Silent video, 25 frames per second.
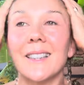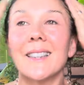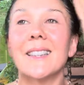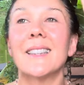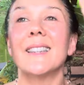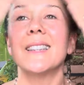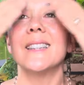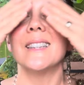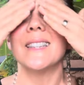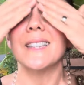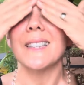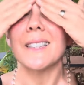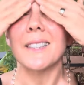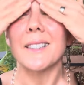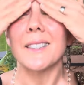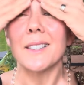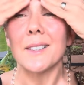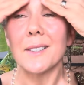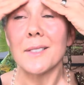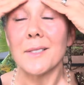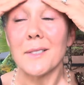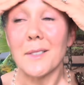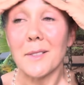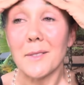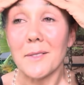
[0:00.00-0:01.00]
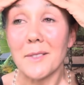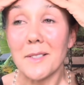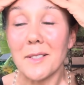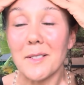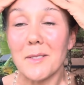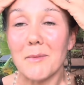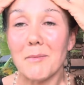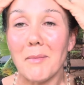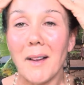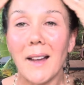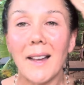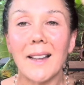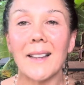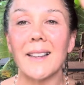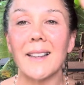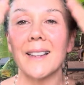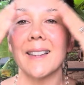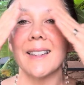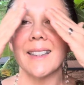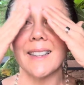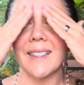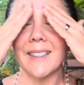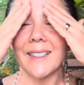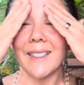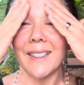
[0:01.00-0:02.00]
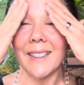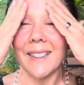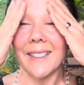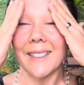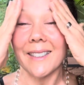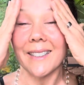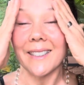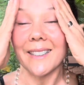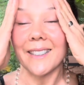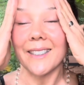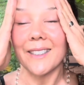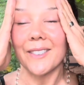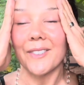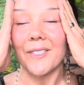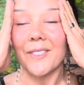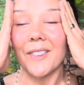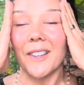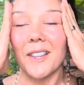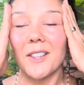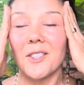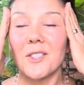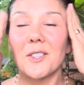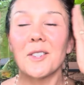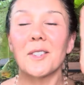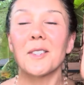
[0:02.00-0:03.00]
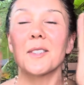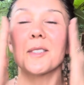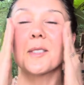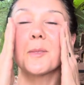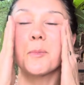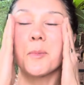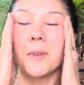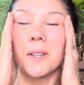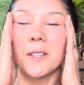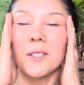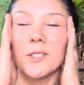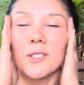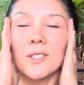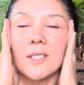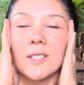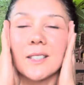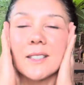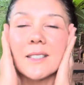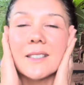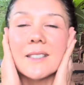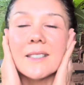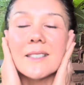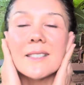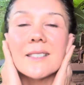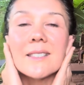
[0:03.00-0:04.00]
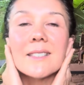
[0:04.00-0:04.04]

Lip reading: the years of smiling and facial expression.